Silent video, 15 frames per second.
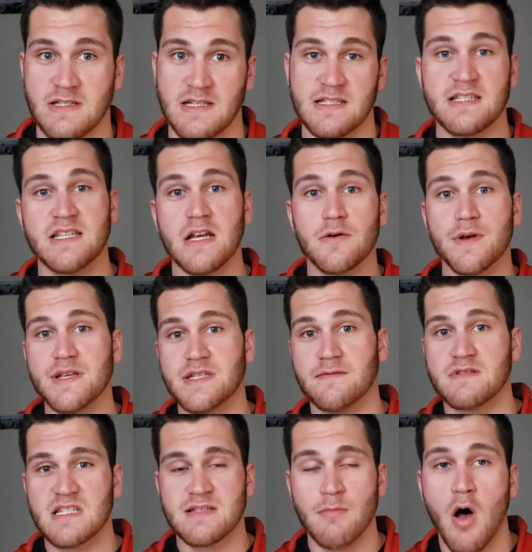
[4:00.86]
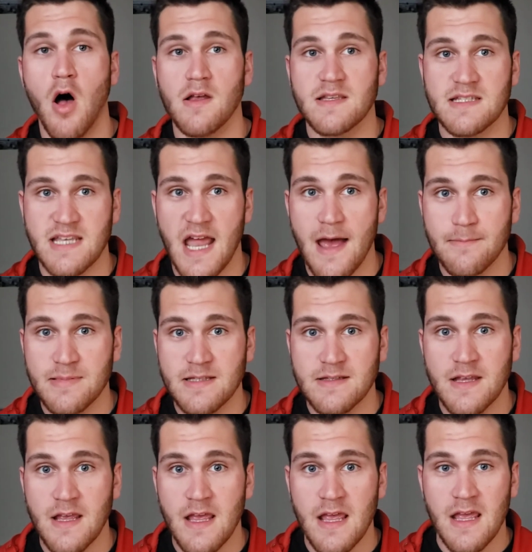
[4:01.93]
a series of small steps,
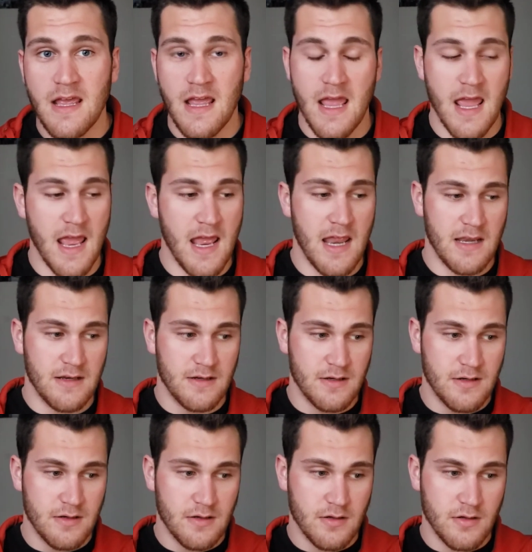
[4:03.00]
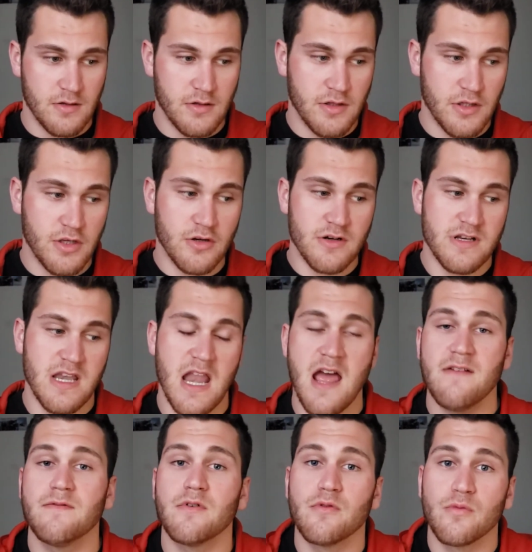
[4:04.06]
and you're
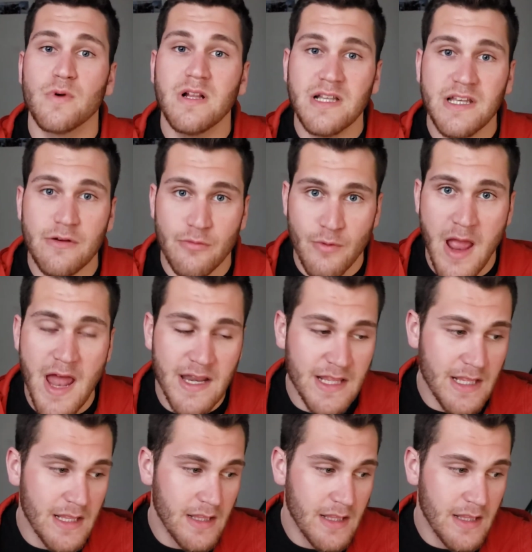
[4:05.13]
never really ready.